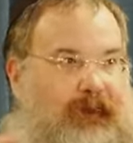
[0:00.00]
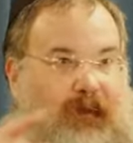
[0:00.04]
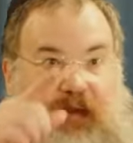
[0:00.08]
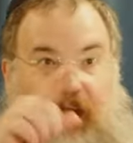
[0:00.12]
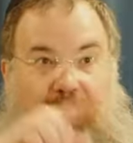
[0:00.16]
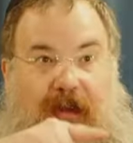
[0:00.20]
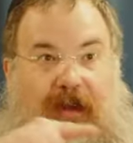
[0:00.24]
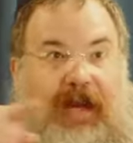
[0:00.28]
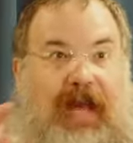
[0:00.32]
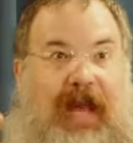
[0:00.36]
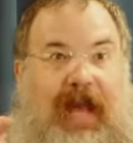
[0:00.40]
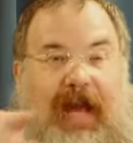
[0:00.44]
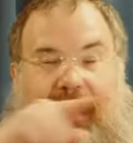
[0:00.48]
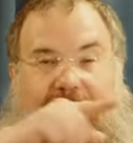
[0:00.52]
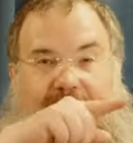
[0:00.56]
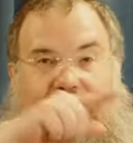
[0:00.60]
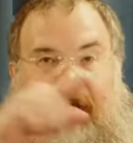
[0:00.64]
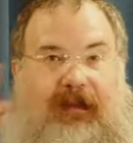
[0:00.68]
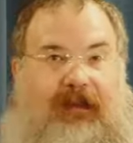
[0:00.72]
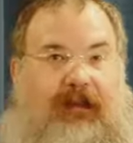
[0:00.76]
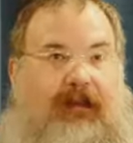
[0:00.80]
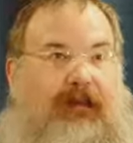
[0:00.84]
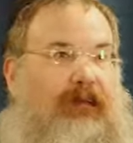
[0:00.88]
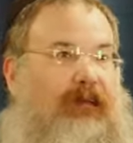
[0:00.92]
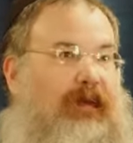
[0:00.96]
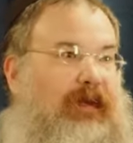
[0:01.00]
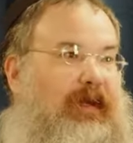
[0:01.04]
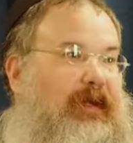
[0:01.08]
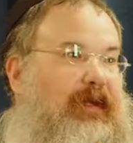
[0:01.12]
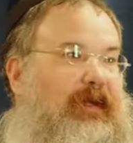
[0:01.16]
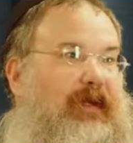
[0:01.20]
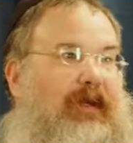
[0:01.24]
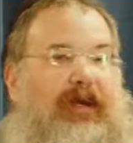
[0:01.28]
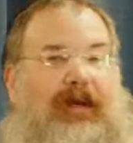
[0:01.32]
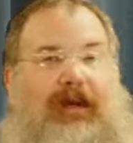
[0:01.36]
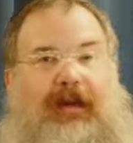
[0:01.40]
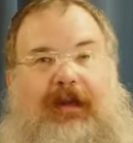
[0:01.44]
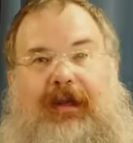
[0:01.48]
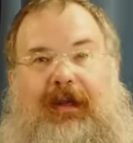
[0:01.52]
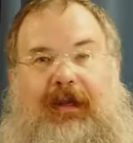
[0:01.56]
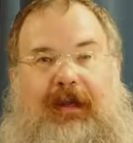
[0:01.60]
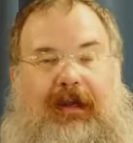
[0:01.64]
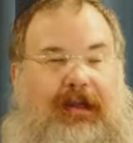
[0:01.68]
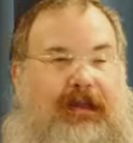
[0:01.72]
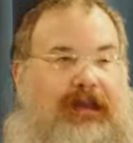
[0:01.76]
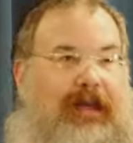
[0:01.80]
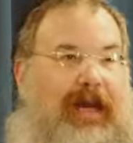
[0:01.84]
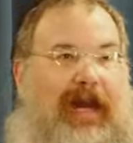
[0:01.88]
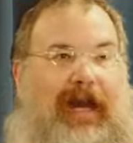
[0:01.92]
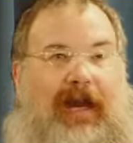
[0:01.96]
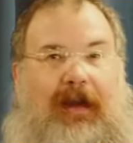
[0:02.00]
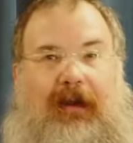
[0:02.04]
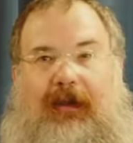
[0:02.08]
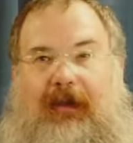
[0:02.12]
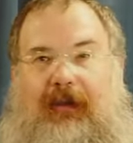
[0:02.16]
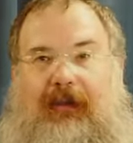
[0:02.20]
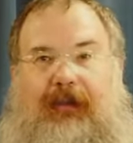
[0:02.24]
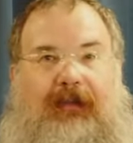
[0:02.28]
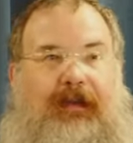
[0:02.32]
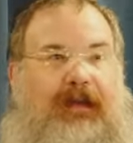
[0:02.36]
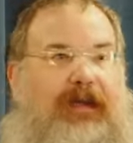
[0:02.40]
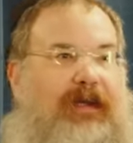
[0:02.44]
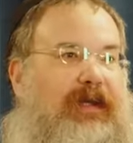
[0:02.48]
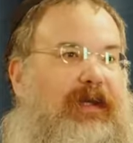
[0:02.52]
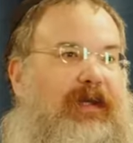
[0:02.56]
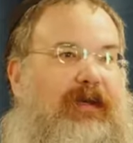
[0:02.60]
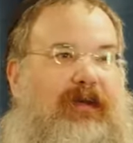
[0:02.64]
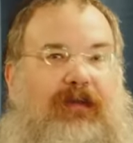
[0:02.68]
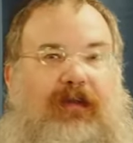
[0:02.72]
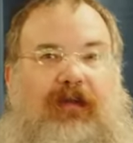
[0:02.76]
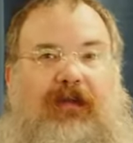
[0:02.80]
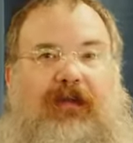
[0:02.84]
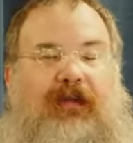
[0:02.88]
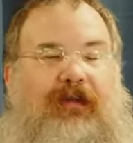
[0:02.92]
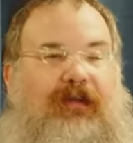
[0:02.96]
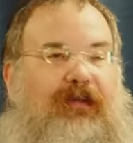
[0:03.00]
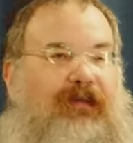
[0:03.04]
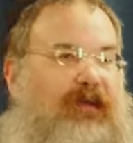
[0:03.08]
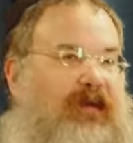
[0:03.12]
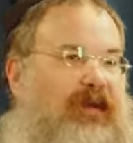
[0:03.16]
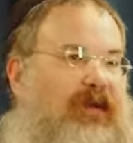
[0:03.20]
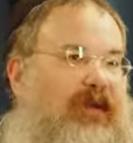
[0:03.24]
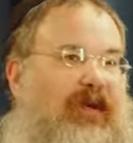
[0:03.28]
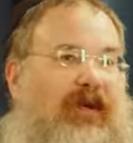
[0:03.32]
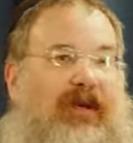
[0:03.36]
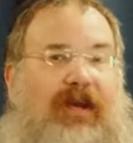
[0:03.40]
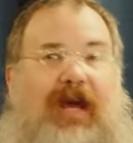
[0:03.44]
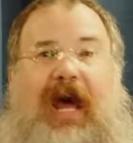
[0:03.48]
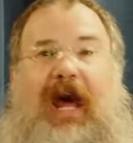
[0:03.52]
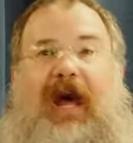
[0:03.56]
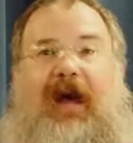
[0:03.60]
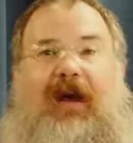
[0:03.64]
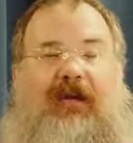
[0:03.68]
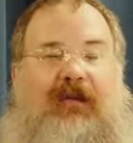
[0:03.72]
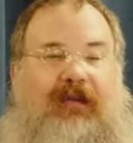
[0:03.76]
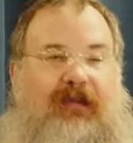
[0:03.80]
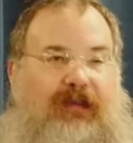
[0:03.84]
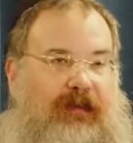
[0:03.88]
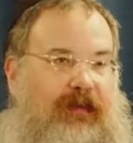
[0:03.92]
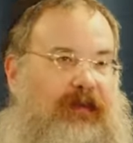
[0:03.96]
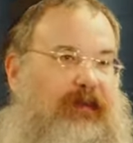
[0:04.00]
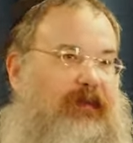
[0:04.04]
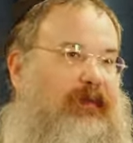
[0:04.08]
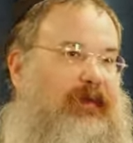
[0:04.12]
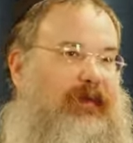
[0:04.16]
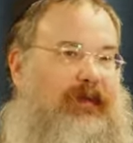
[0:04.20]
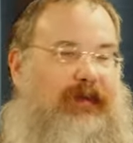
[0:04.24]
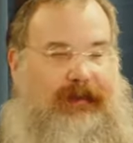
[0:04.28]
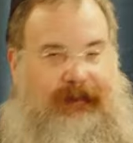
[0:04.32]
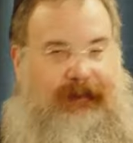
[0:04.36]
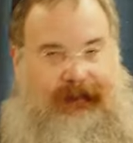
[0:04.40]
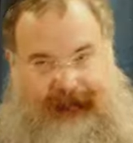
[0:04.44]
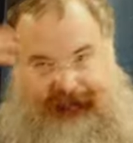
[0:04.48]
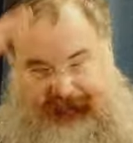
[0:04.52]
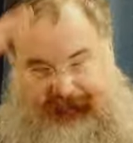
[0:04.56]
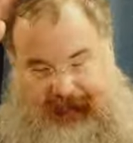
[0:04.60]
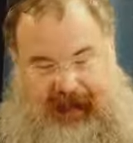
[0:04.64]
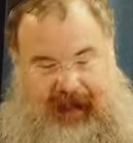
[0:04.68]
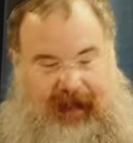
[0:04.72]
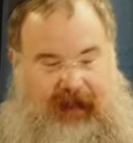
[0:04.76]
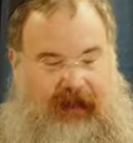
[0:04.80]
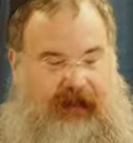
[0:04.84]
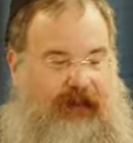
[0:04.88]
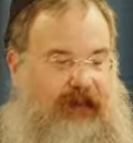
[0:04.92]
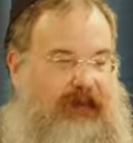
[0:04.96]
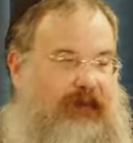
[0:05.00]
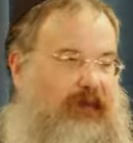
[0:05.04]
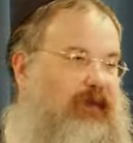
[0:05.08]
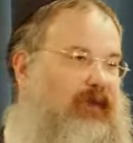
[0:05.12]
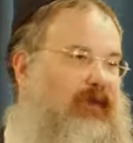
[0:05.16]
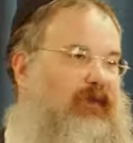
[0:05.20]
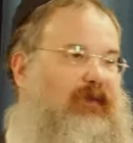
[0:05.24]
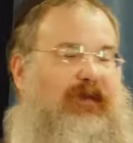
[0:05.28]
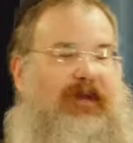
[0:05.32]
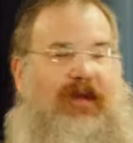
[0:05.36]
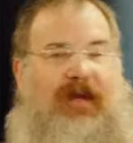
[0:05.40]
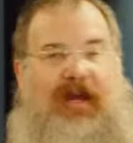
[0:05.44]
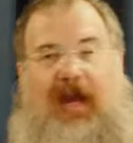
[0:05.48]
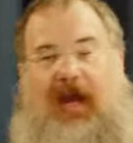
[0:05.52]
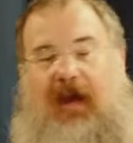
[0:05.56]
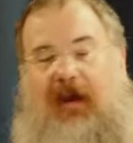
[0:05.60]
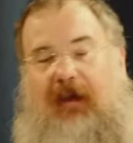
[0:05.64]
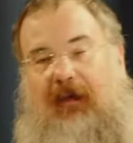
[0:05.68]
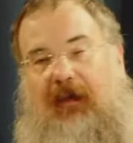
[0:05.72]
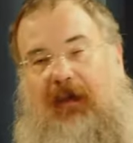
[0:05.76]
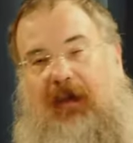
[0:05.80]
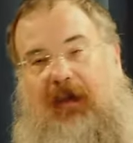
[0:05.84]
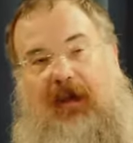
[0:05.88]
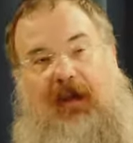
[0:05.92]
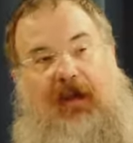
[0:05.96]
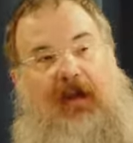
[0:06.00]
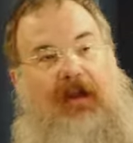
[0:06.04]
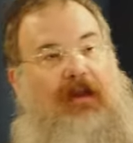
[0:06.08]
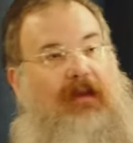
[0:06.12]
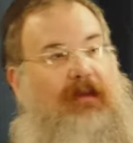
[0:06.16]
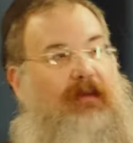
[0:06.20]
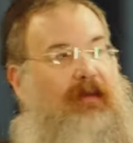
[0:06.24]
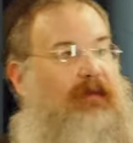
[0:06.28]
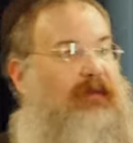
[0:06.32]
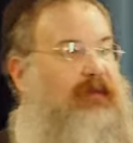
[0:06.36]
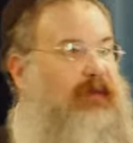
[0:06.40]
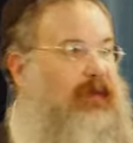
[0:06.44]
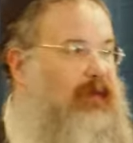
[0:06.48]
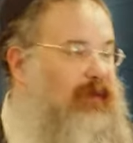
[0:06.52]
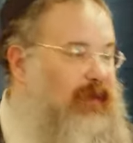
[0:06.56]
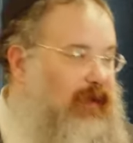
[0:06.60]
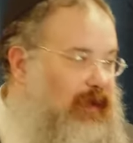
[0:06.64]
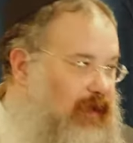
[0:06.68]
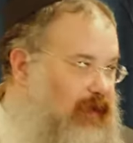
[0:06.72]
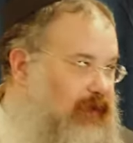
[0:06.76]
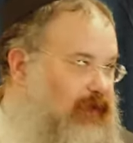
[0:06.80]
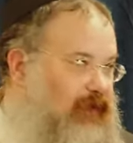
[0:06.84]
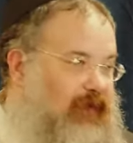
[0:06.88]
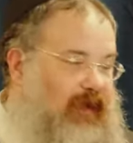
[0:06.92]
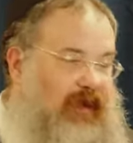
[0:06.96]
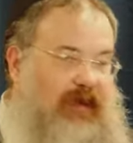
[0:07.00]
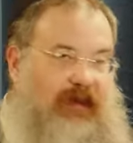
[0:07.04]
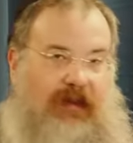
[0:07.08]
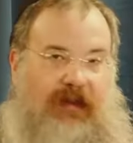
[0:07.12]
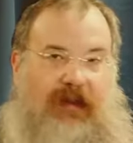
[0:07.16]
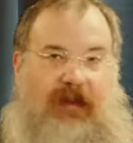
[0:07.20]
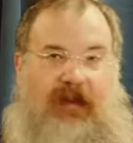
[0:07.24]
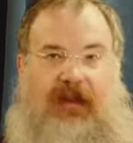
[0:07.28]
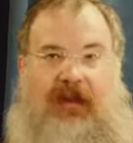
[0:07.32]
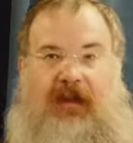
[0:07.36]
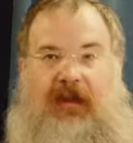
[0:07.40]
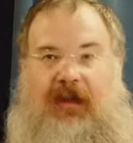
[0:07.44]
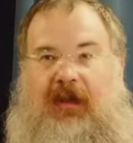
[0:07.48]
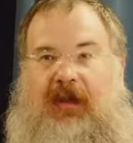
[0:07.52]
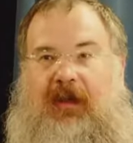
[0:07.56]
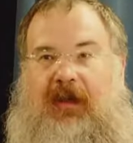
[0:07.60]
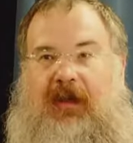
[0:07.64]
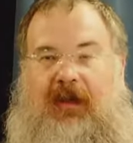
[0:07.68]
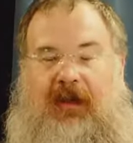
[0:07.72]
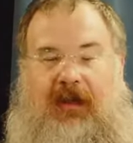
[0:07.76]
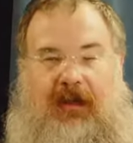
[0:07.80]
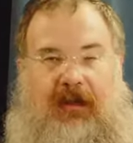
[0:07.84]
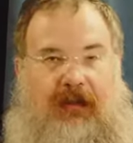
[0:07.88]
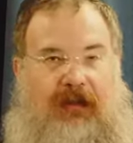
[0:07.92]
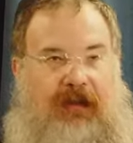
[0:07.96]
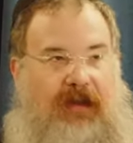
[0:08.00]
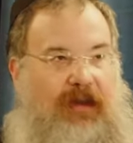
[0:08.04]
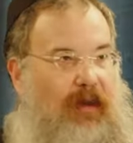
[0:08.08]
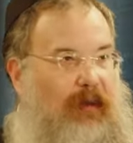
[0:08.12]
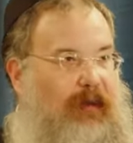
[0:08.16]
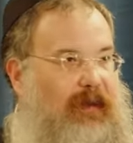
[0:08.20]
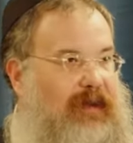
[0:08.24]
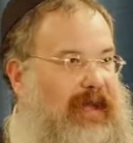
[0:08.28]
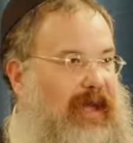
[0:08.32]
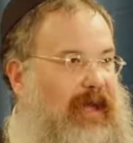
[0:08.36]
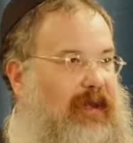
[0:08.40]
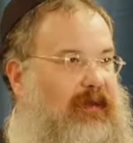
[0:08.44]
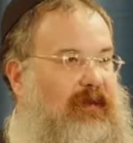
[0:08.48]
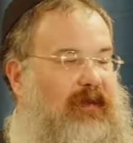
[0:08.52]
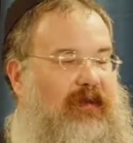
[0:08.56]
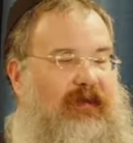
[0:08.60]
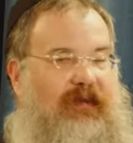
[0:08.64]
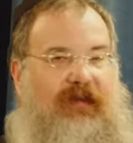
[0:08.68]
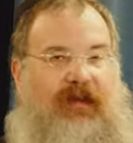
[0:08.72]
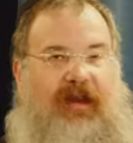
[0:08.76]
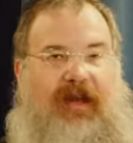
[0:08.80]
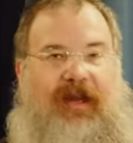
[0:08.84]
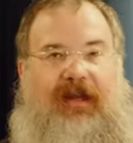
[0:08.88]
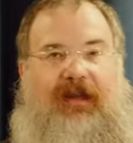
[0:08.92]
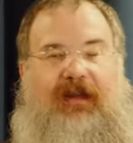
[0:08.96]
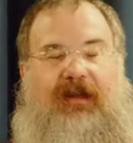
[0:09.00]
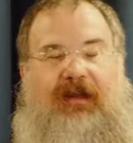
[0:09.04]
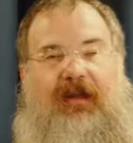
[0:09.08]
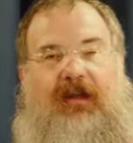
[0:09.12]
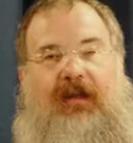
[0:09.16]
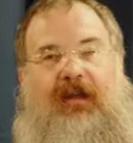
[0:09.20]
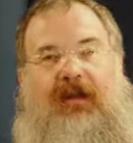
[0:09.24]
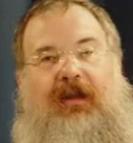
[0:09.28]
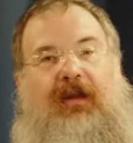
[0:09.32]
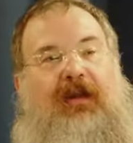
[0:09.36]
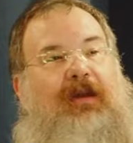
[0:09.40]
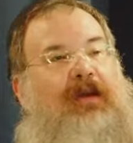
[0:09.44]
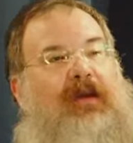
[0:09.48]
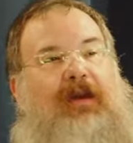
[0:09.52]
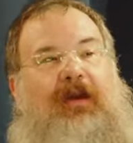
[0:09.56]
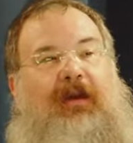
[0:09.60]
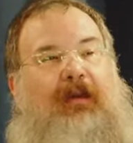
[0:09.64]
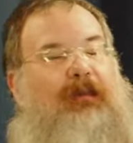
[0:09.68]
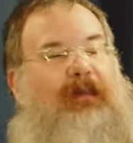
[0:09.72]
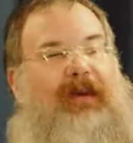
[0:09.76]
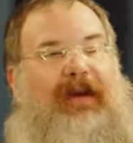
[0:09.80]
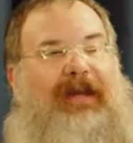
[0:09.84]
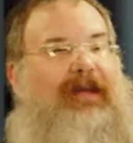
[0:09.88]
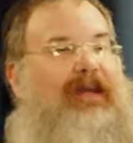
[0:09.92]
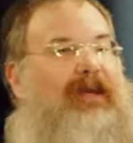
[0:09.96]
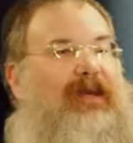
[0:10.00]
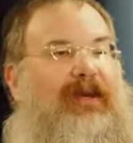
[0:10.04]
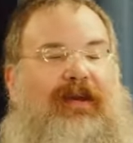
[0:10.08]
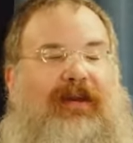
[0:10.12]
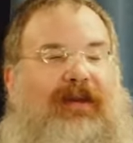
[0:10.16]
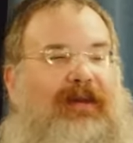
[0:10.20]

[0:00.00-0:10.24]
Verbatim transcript: look at it. You know, uh, a cow uh, gores an ox or ox gores a cow. Those are things that, you know, we know what that looks like. But